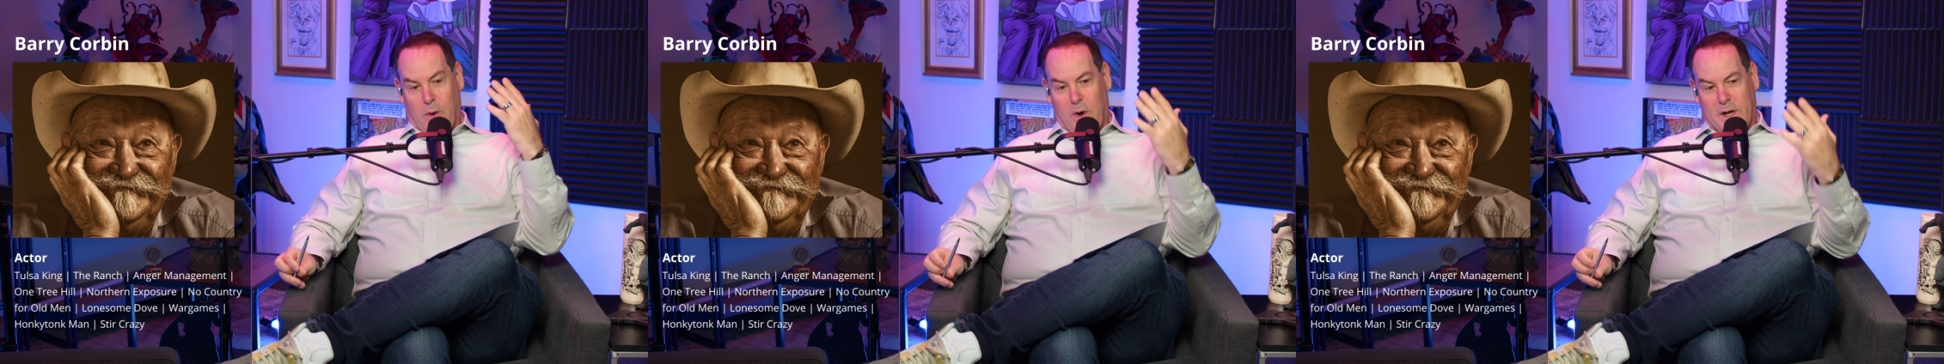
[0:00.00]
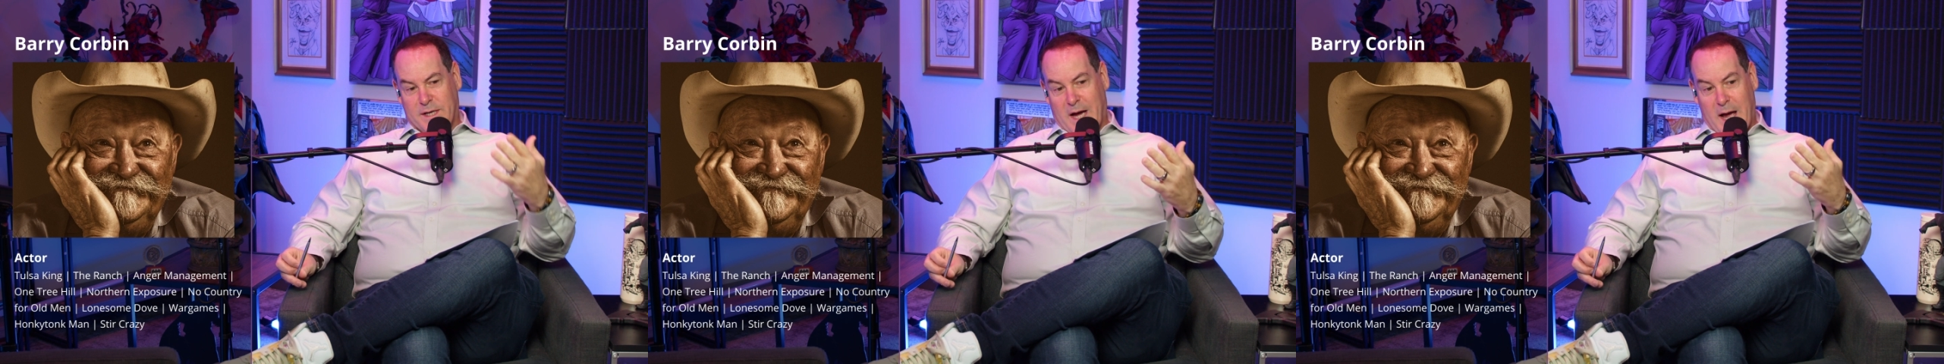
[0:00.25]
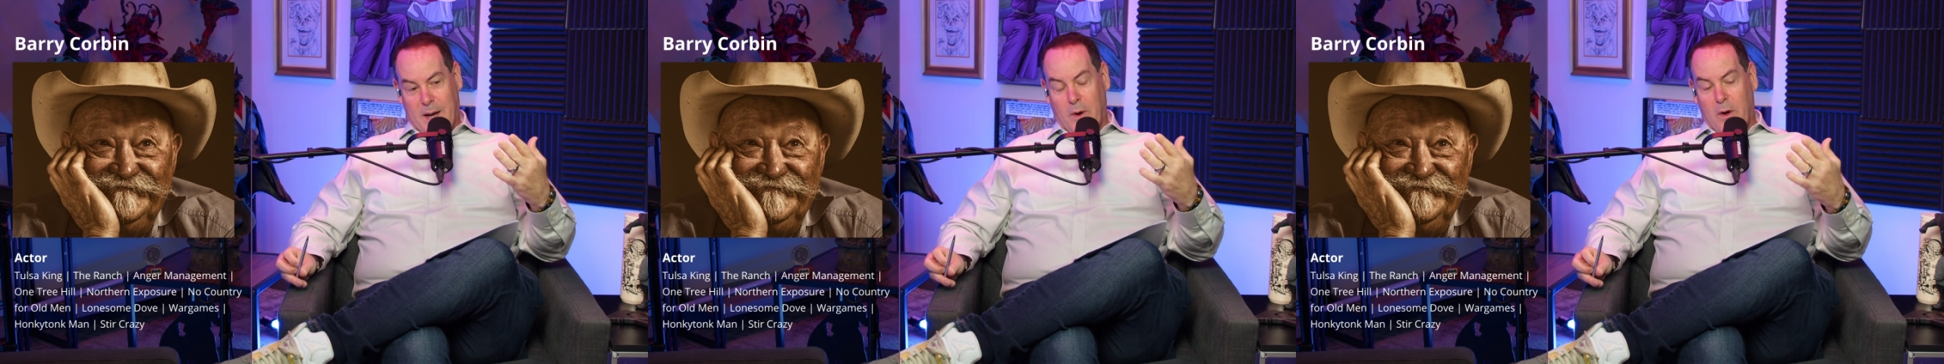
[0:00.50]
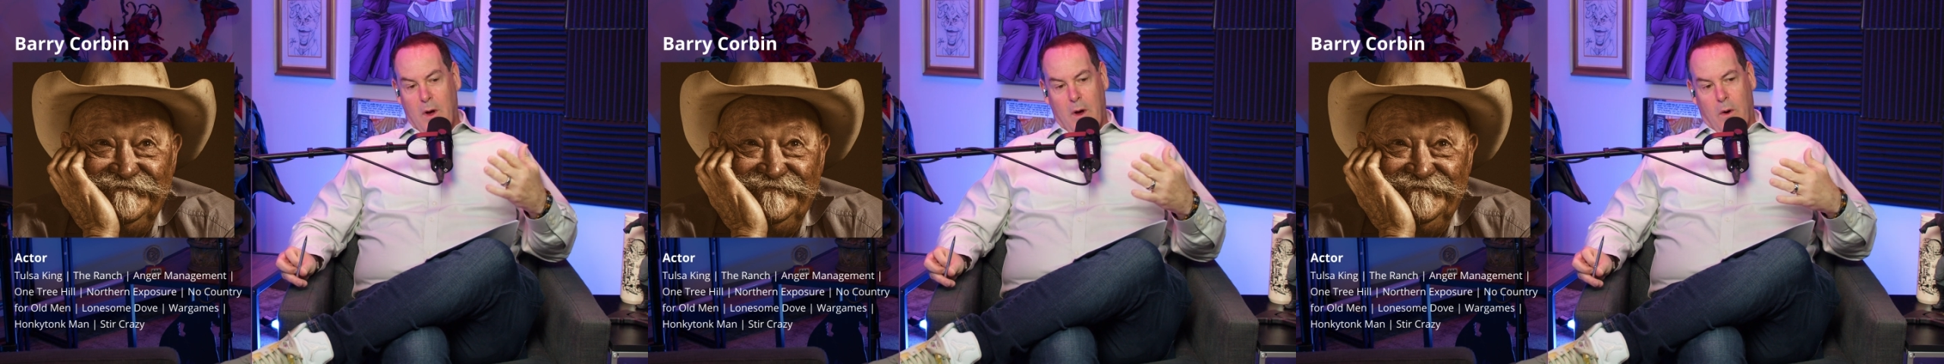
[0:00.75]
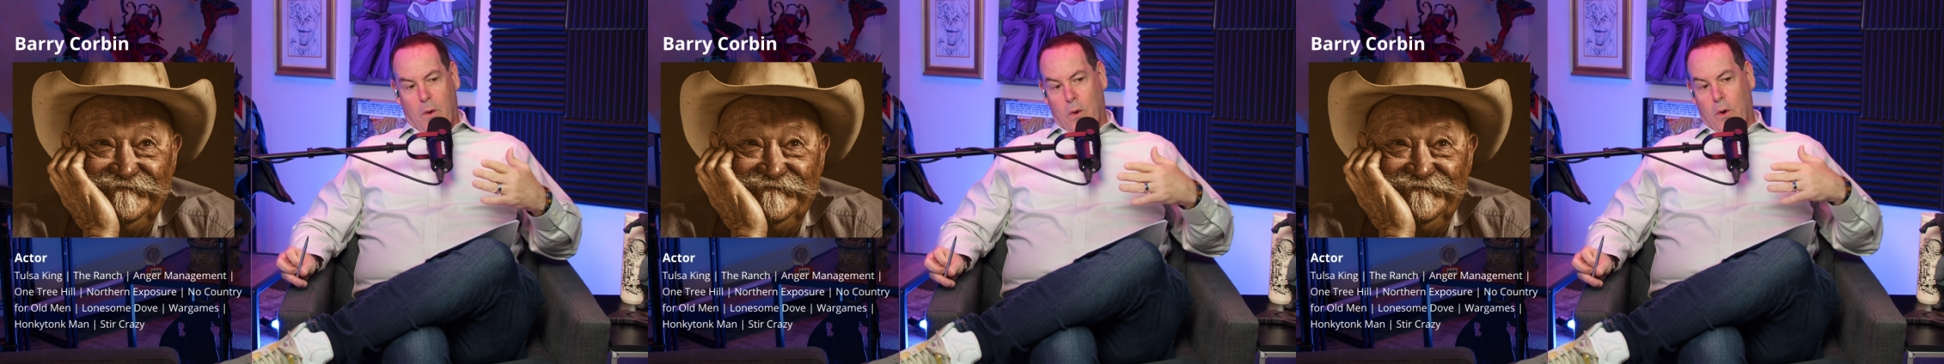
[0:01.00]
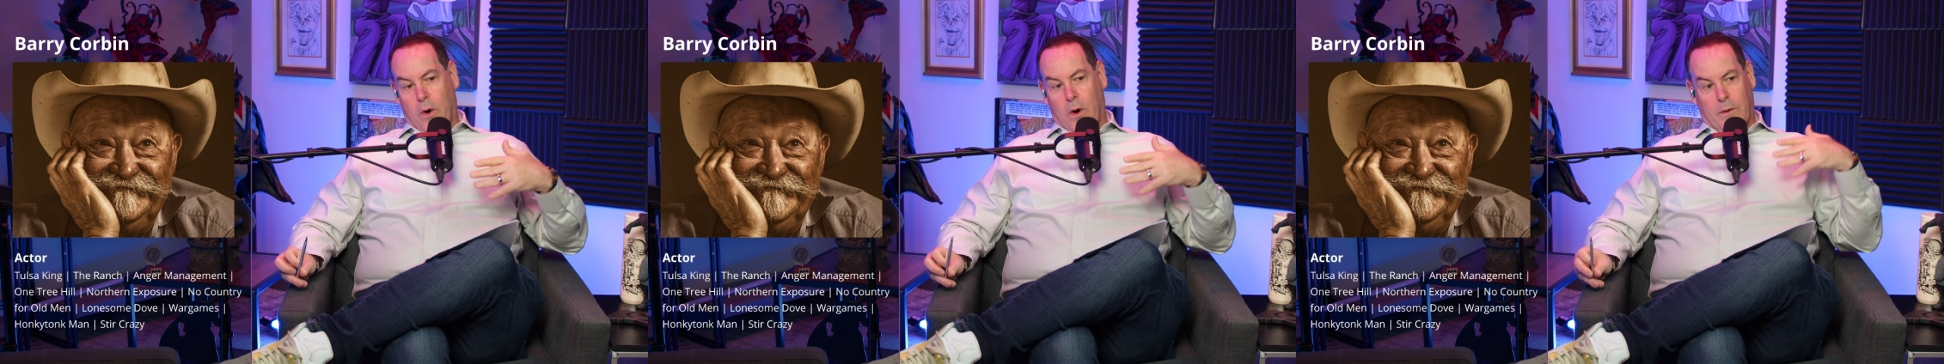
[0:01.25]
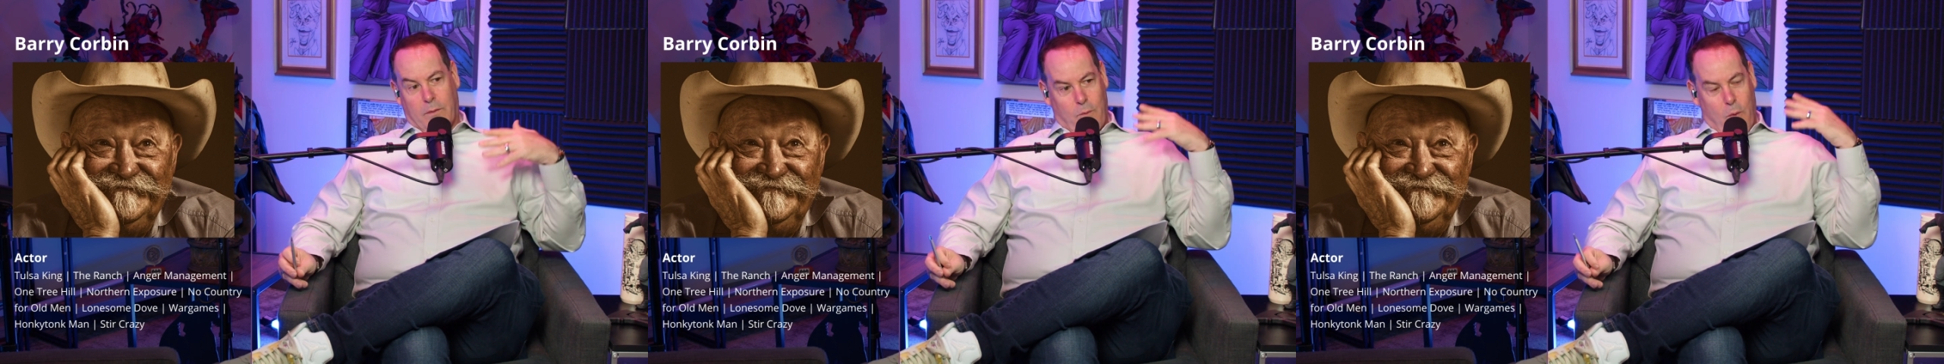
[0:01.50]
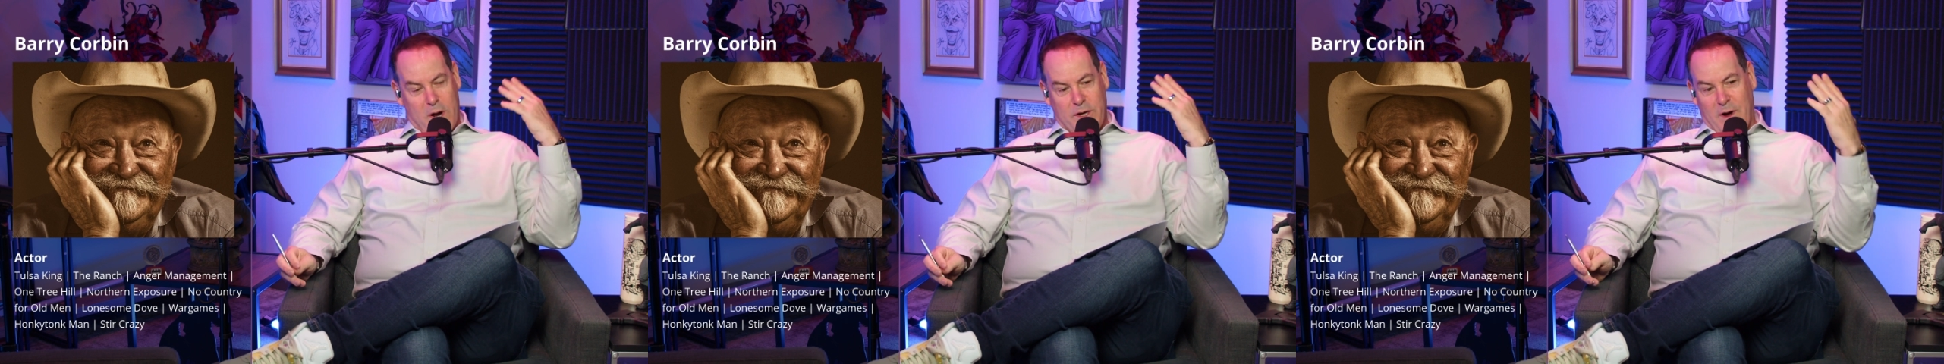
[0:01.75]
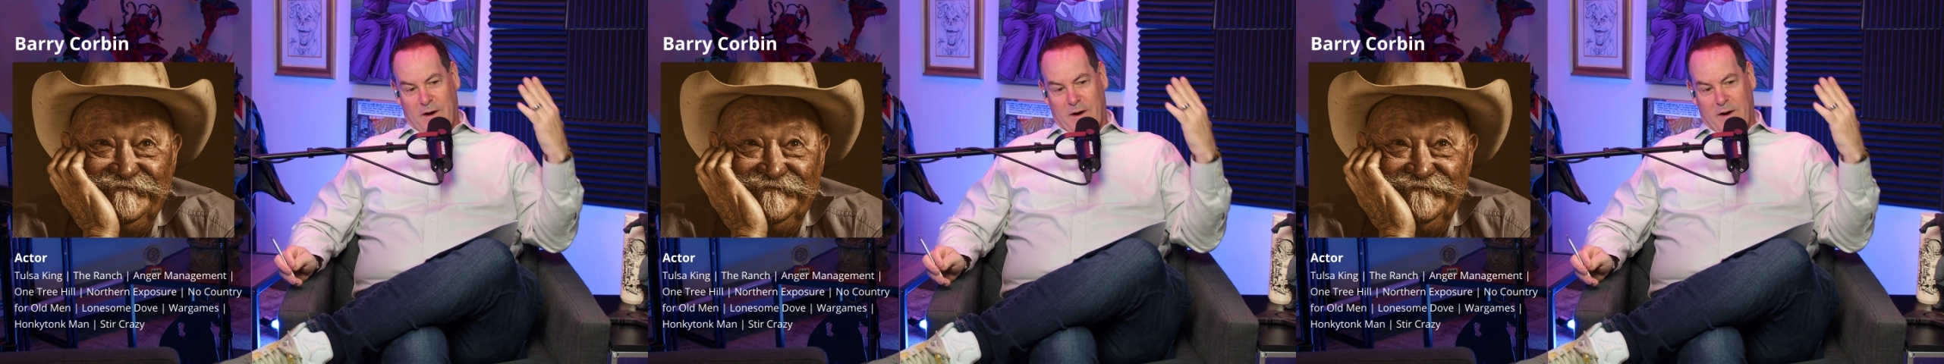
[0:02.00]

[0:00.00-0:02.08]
Speaker 1: at one time or one you